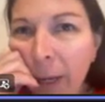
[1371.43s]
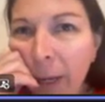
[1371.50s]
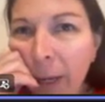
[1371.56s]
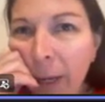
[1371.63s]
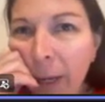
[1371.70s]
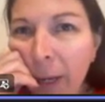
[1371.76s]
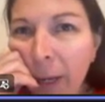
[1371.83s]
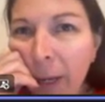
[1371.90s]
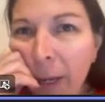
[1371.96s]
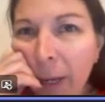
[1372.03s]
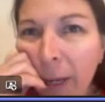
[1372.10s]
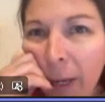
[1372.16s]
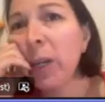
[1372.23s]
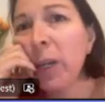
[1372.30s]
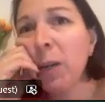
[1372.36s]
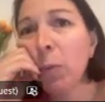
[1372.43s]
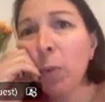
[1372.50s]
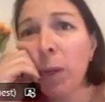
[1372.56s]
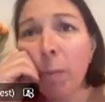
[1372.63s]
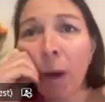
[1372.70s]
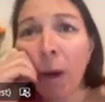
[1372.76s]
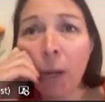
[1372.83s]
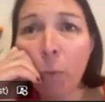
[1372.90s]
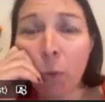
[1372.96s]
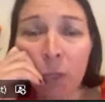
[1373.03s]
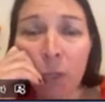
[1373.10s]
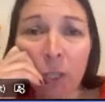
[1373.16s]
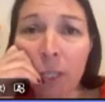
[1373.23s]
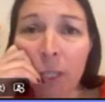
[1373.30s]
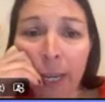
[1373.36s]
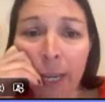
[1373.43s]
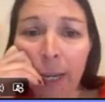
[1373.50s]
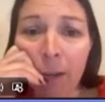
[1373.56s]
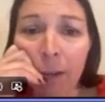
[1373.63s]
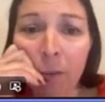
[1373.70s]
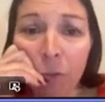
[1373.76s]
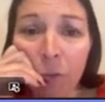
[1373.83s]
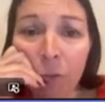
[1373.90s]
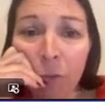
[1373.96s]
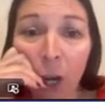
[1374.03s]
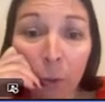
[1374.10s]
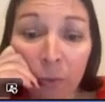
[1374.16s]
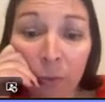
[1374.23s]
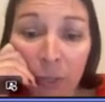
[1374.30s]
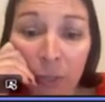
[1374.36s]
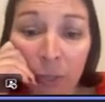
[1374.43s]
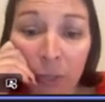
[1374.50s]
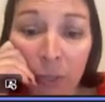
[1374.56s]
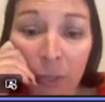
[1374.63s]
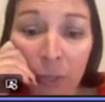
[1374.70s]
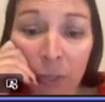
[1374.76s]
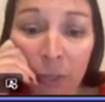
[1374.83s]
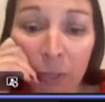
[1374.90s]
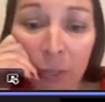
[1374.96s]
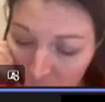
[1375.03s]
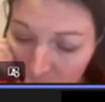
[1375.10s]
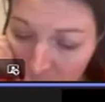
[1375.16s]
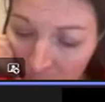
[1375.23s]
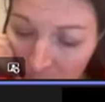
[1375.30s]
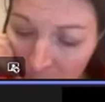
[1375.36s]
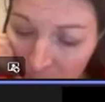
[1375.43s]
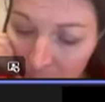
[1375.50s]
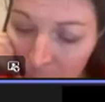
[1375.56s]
sometimes we might want to say no if someone's taken a picture of us.